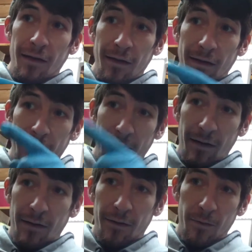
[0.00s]
And the
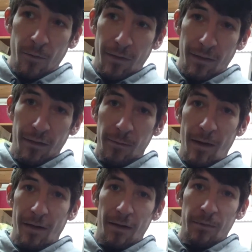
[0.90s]
air, when it goes
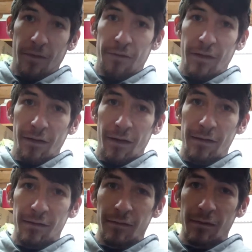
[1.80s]
back up to the
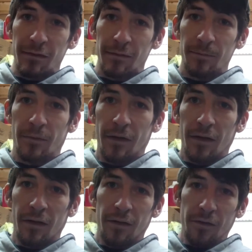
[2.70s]
ventilation system
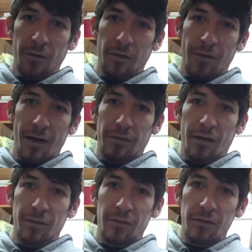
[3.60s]
through the valve
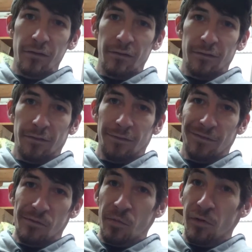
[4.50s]
covers,
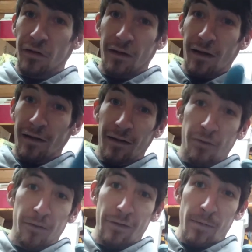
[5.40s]
it's pulling a lot of that
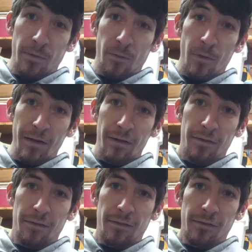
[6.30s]
oil vapor with it.
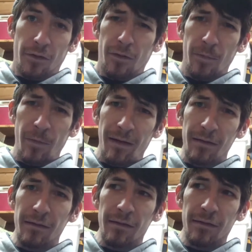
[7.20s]
It's oil
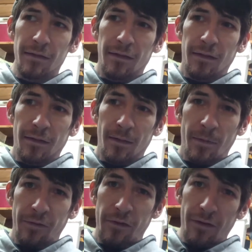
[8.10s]
mist. I
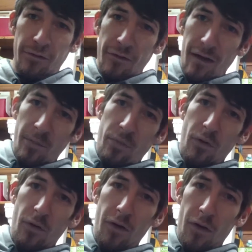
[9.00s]
mean, if you ever tried to
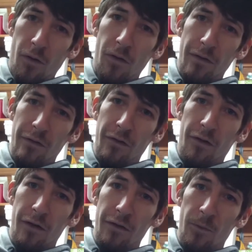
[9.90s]
pour oil in your
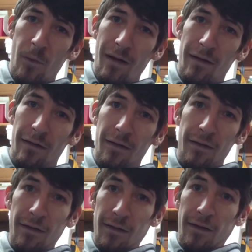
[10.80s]
car in the wind,
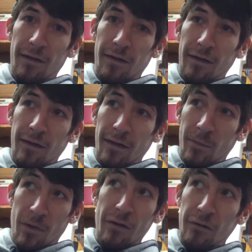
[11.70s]
it
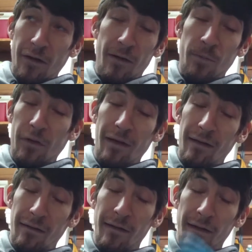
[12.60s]
blows around pretty
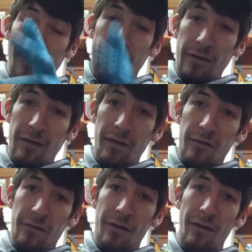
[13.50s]
easy, even a thick
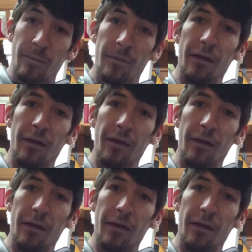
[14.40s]
stream.